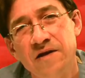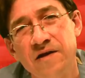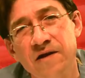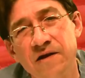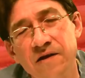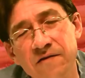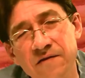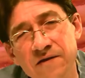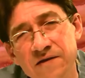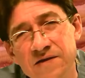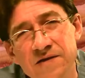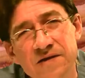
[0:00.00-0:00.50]

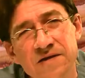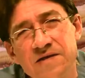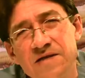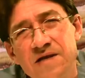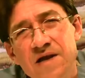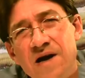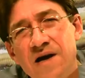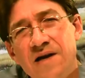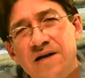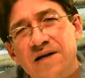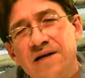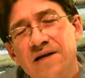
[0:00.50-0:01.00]
Now, this is
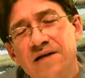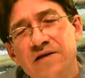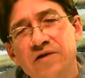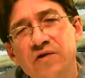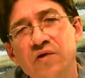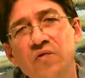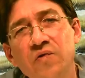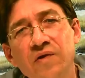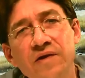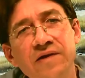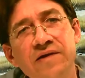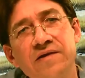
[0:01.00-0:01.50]
not a
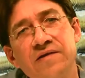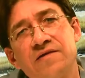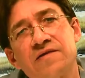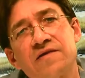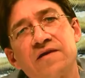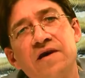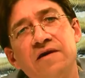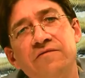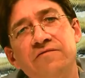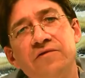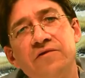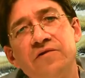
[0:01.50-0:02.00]
newly
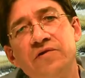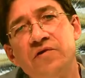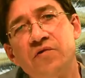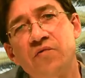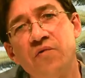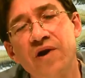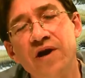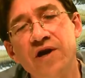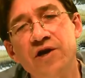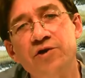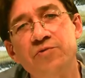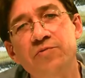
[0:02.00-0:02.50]
discovered
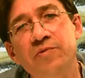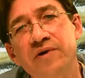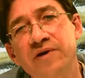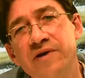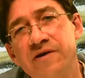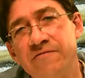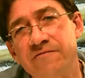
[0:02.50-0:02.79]
derangement.